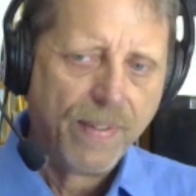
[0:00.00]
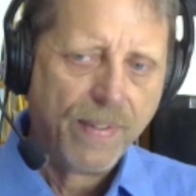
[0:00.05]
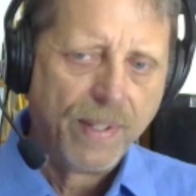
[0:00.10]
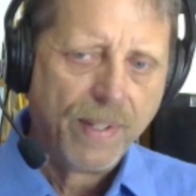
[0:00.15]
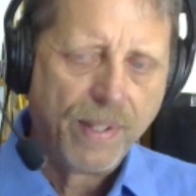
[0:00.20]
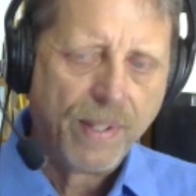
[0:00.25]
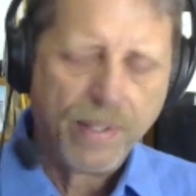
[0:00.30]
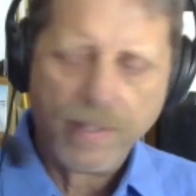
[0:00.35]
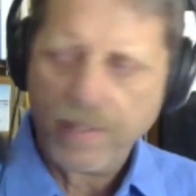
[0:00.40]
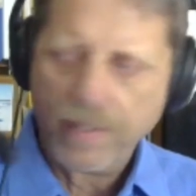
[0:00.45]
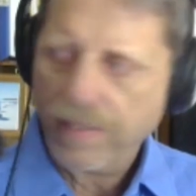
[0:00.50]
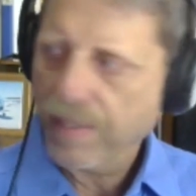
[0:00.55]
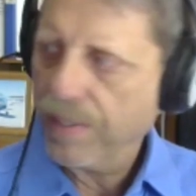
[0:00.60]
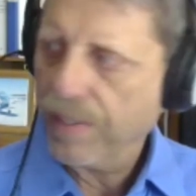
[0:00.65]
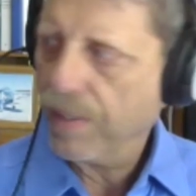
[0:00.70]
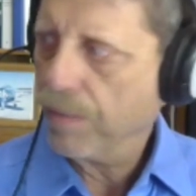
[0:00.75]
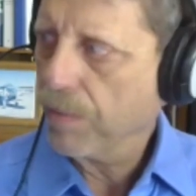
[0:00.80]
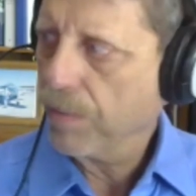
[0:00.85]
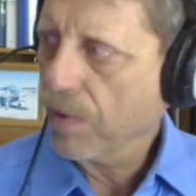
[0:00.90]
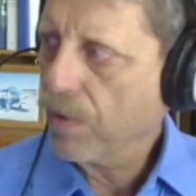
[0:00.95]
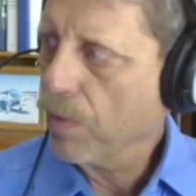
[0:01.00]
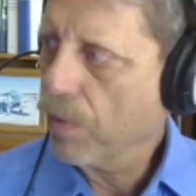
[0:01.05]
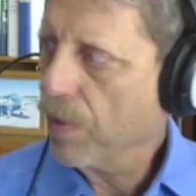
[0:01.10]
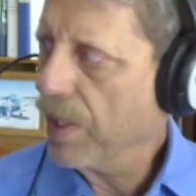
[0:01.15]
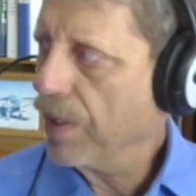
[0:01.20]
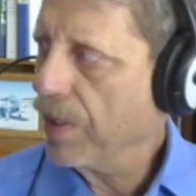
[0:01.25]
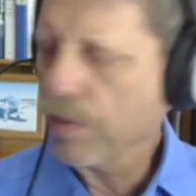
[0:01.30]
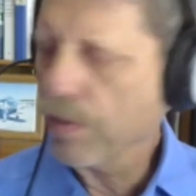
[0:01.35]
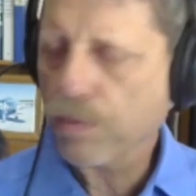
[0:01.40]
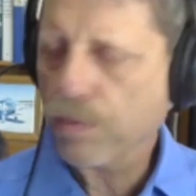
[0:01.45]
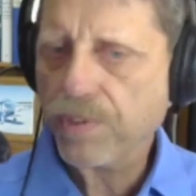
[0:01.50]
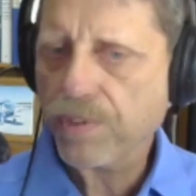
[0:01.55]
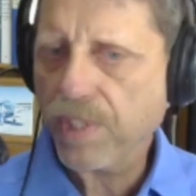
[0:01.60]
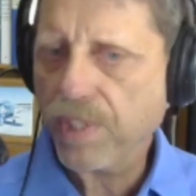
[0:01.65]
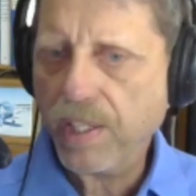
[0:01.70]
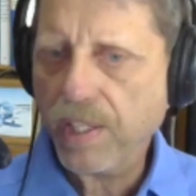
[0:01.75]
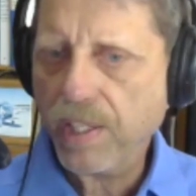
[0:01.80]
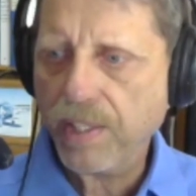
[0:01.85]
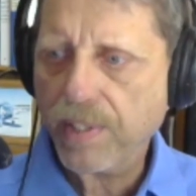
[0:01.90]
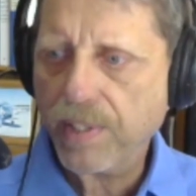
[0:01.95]
And, you know, I look around, I don't see
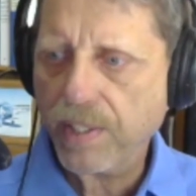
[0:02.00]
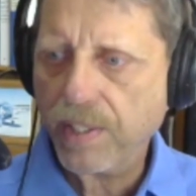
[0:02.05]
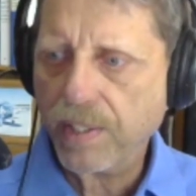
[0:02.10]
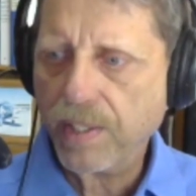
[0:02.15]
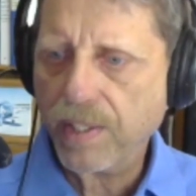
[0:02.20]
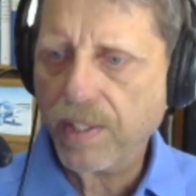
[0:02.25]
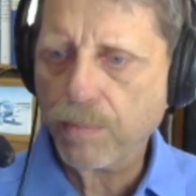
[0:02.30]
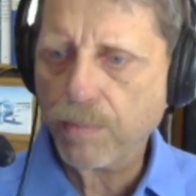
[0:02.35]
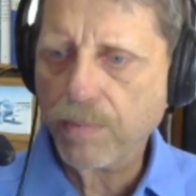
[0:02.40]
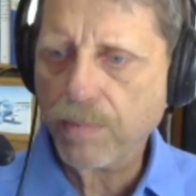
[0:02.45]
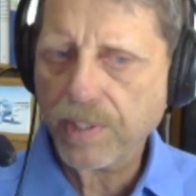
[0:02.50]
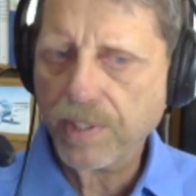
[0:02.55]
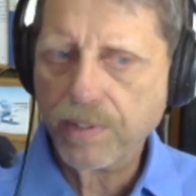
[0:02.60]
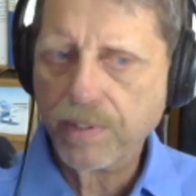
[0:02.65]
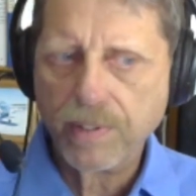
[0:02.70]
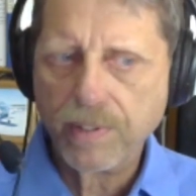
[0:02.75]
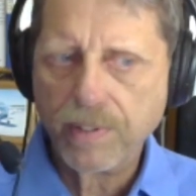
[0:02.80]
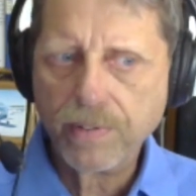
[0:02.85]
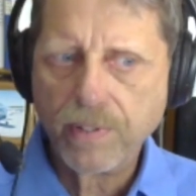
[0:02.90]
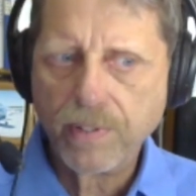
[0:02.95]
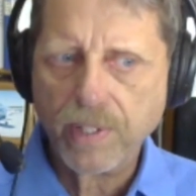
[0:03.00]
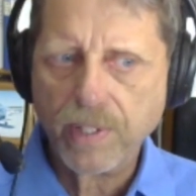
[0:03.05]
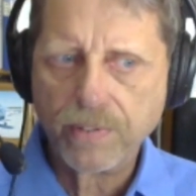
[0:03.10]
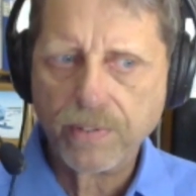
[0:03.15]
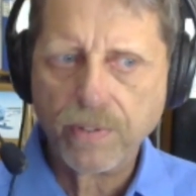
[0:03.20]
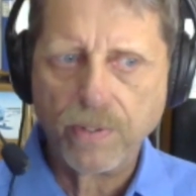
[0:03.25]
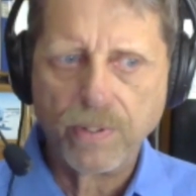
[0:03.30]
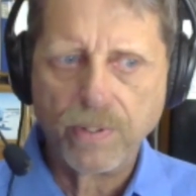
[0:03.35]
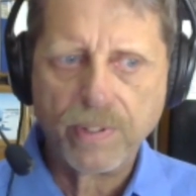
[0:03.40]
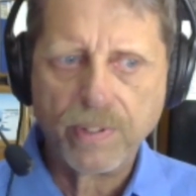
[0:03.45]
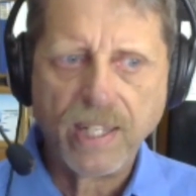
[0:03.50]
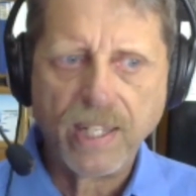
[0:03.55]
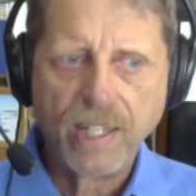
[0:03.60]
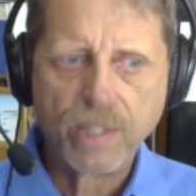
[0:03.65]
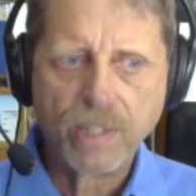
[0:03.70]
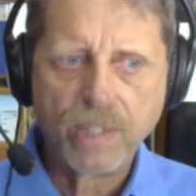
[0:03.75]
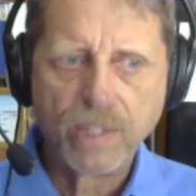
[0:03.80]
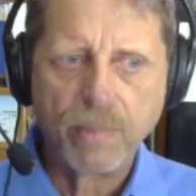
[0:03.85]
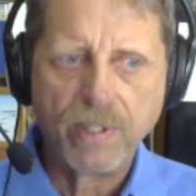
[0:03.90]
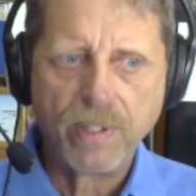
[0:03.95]
anything. And I'm like, this guy's going to
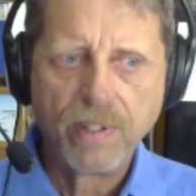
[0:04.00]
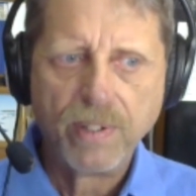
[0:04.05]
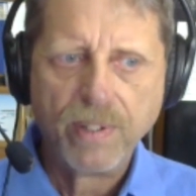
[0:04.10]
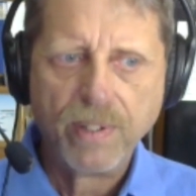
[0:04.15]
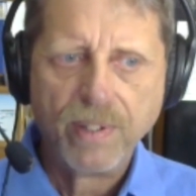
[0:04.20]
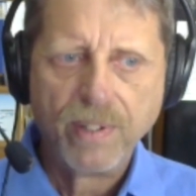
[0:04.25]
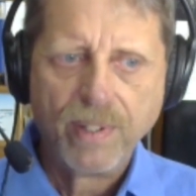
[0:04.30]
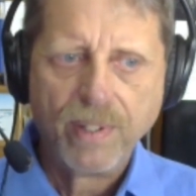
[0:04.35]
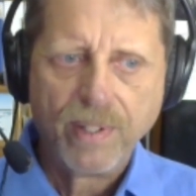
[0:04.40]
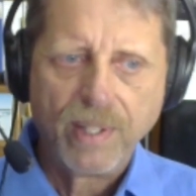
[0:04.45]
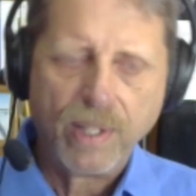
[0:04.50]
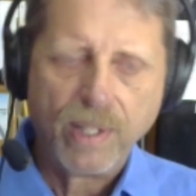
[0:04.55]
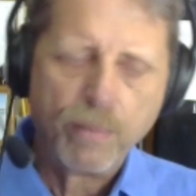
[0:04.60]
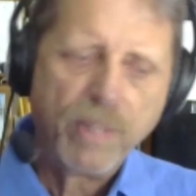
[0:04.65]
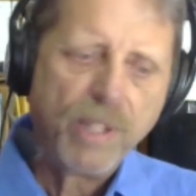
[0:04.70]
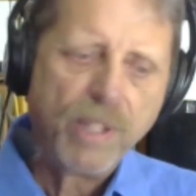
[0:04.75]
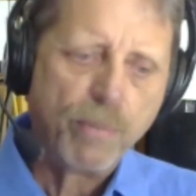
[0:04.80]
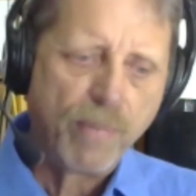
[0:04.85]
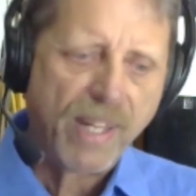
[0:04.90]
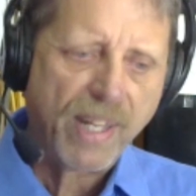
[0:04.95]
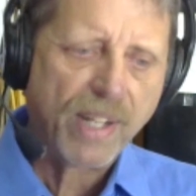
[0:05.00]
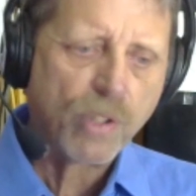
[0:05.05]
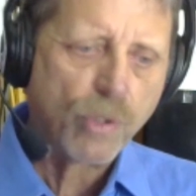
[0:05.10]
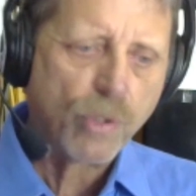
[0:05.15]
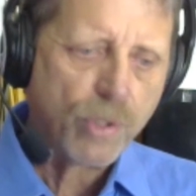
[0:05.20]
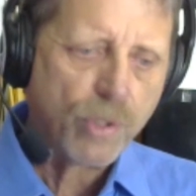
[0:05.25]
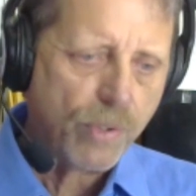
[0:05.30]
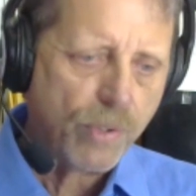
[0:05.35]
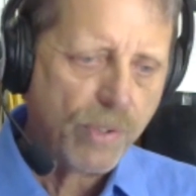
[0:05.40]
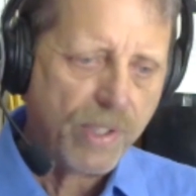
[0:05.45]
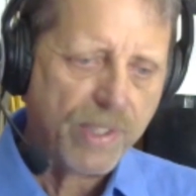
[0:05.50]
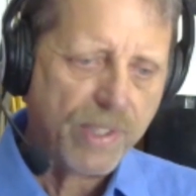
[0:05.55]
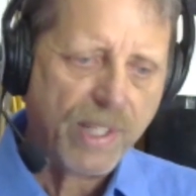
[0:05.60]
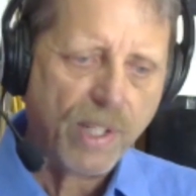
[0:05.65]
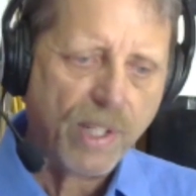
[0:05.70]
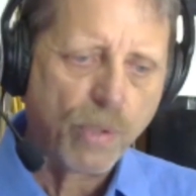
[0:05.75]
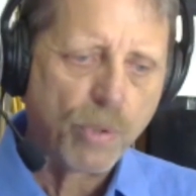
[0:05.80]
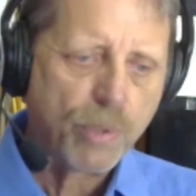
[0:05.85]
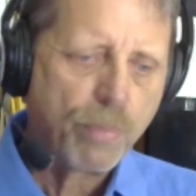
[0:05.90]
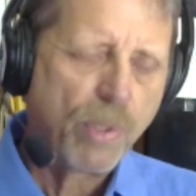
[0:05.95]
attack me. And I'm in the medical unit, and they
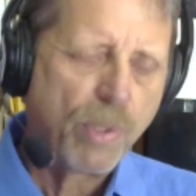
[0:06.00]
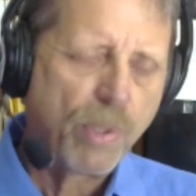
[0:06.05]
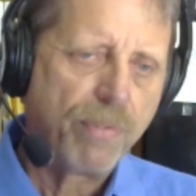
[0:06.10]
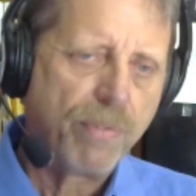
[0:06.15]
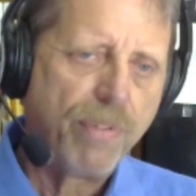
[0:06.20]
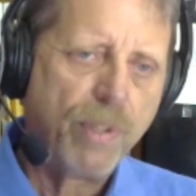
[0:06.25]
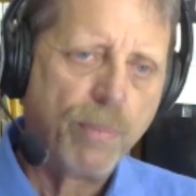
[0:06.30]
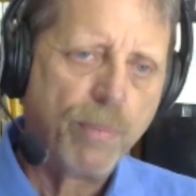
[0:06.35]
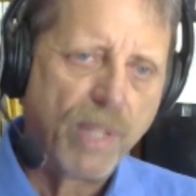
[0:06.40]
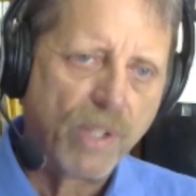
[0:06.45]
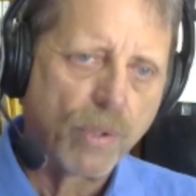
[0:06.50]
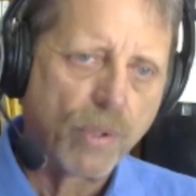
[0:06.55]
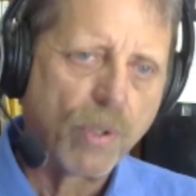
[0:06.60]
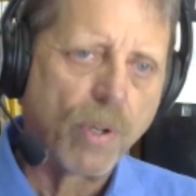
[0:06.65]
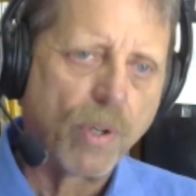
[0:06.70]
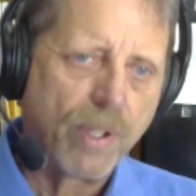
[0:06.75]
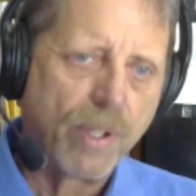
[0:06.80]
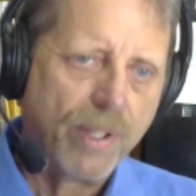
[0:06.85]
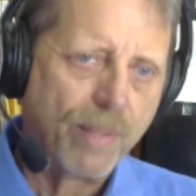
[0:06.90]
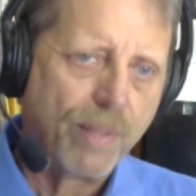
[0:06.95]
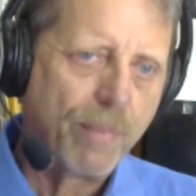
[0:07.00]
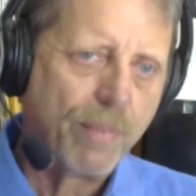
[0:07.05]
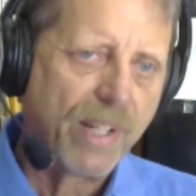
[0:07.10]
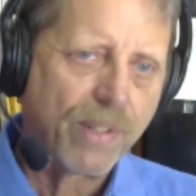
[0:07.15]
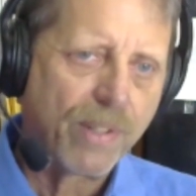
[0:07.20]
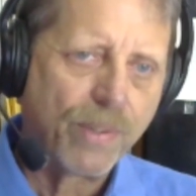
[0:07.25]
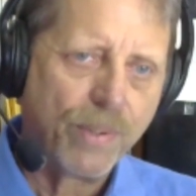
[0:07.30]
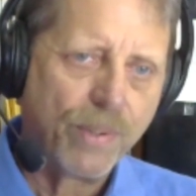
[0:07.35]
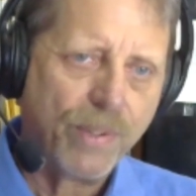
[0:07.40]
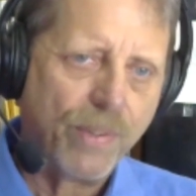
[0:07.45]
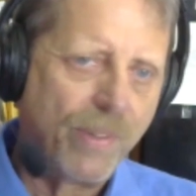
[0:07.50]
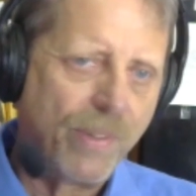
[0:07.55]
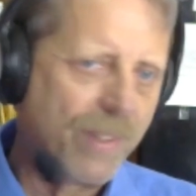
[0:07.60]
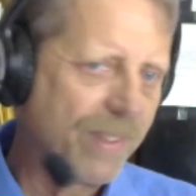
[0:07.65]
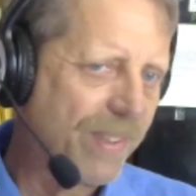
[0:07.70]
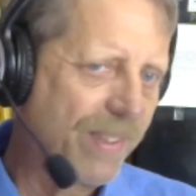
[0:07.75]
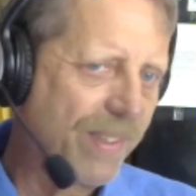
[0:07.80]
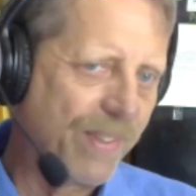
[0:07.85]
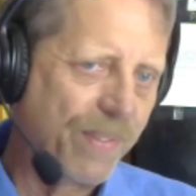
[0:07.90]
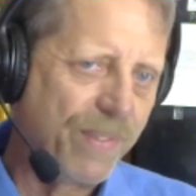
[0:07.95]
always put a female guard in the medical
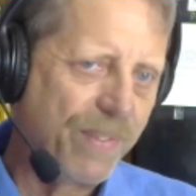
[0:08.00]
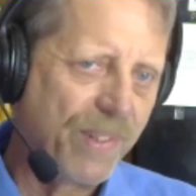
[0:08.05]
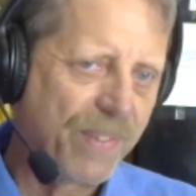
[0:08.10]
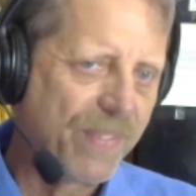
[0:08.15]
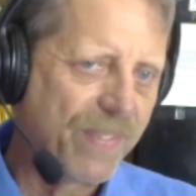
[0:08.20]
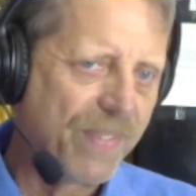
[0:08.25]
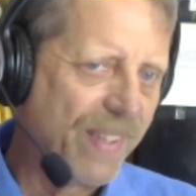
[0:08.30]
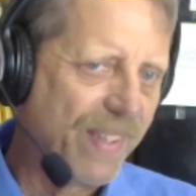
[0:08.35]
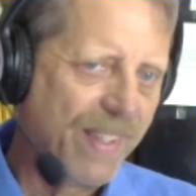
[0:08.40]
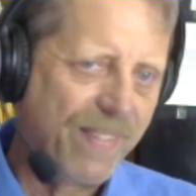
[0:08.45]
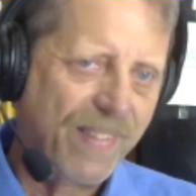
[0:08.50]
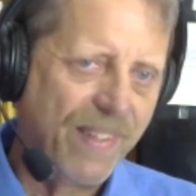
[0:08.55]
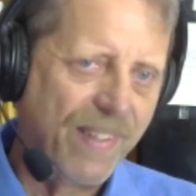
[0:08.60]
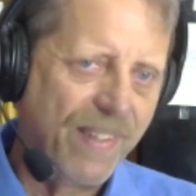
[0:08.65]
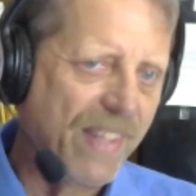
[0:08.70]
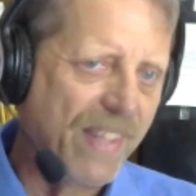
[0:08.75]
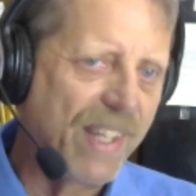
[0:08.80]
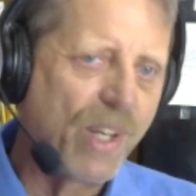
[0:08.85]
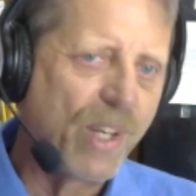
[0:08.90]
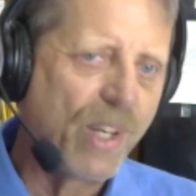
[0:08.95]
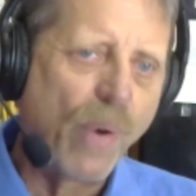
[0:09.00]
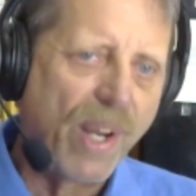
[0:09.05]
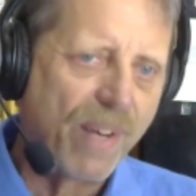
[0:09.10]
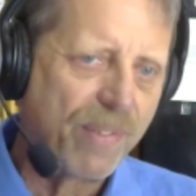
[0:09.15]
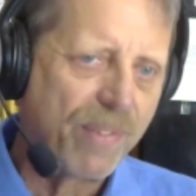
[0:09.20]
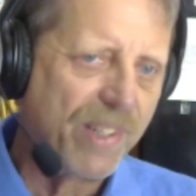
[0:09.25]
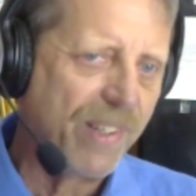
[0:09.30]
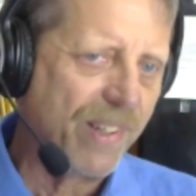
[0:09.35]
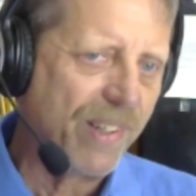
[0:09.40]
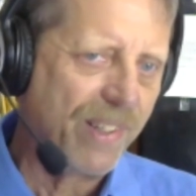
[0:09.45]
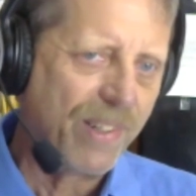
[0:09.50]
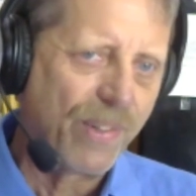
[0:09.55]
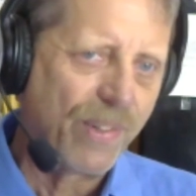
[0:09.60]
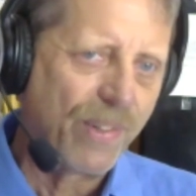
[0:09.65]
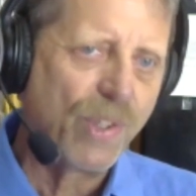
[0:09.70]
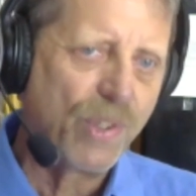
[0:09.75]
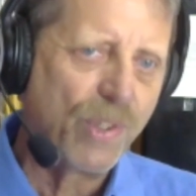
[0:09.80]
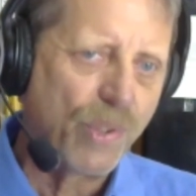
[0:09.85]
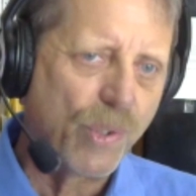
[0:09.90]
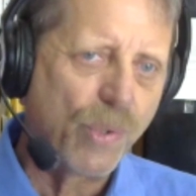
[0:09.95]
unit. So if they go after you, you're
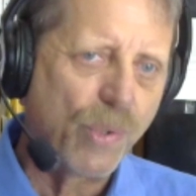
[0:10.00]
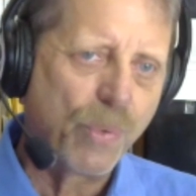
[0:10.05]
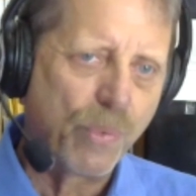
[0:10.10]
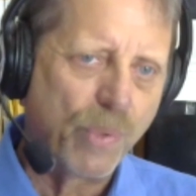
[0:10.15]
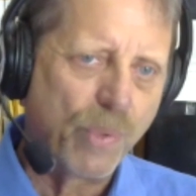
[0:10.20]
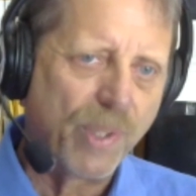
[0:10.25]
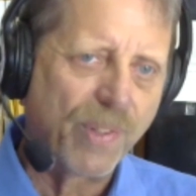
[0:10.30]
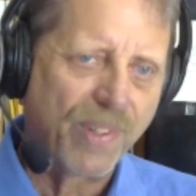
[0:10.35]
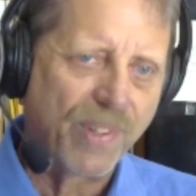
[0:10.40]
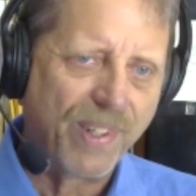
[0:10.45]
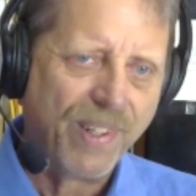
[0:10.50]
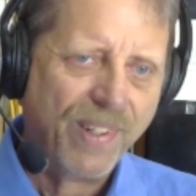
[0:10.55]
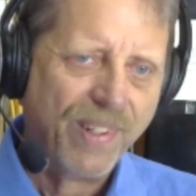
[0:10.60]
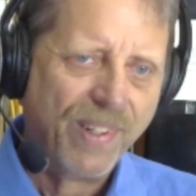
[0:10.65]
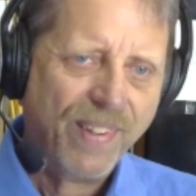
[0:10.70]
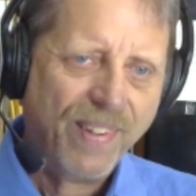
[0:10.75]
on your own, really.